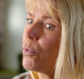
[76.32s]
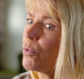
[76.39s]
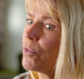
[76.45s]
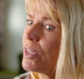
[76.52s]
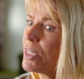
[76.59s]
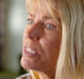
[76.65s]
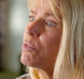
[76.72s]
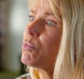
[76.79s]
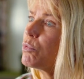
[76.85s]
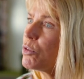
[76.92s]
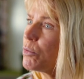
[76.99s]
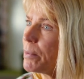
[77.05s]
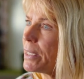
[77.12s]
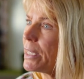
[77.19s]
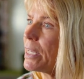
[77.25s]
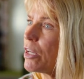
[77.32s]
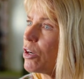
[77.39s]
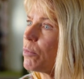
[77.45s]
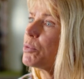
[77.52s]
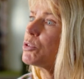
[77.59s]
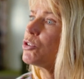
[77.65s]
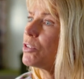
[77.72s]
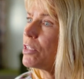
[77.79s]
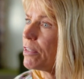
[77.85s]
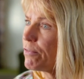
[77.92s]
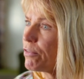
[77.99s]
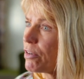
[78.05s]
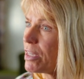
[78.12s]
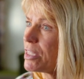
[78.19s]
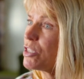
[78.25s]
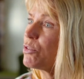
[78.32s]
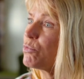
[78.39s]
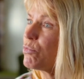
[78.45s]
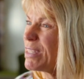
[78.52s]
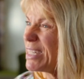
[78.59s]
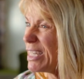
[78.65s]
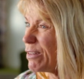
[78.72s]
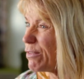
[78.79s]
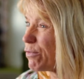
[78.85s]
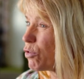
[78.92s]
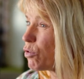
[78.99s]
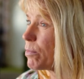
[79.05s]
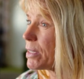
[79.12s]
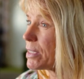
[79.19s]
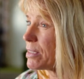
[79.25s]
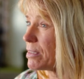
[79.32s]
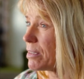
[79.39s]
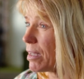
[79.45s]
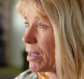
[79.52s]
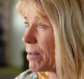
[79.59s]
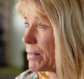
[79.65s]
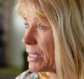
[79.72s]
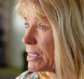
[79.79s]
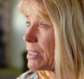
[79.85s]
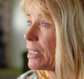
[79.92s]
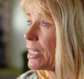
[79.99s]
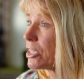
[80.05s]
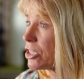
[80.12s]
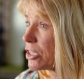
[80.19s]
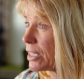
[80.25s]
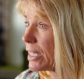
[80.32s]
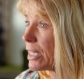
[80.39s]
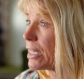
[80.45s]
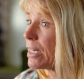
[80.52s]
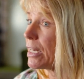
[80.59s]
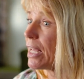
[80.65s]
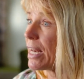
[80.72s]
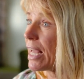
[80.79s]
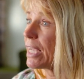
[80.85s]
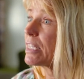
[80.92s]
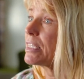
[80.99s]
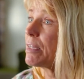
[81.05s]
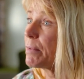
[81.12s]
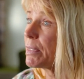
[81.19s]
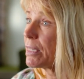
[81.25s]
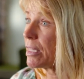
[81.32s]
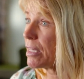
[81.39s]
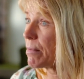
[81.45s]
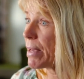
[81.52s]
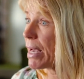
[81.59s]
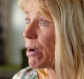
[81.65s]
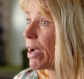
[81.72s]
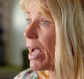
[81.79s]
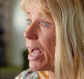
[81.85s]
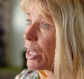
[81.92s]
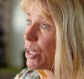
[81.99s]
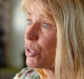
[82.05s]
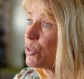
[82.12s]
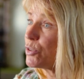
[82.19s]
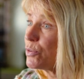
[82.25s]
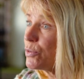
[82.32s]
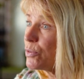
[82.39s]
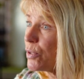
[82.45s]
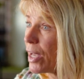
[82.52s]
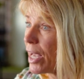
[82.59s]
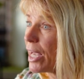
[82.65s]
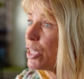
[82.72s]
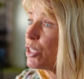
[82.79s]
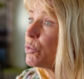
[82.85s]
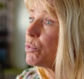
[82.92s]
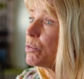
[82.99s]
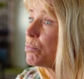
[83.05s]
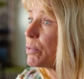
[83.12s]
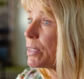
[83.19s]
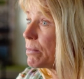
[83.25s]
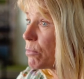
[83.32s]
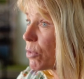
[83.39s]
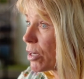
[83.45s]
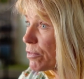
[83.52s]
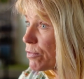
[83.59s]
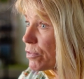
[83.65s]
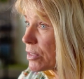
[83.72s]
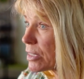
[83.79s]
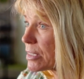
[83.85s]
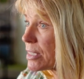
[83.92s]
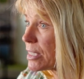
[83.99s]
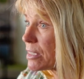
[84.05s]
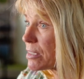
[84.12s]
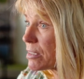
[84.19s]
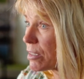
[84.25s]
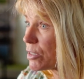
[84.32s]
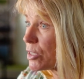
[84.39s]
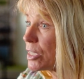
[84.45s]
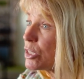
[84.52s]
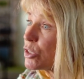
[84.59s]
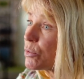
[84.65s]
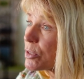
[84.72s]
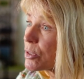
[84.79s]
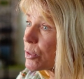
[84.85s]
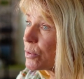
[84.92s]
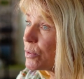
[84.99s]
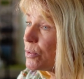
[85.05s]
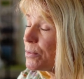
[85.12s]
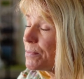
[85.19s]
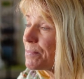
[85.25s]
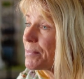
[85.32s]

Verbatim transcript: this would be an opportunity for us to really inform us intellectually and academically about how you would bring mindfulness into a school.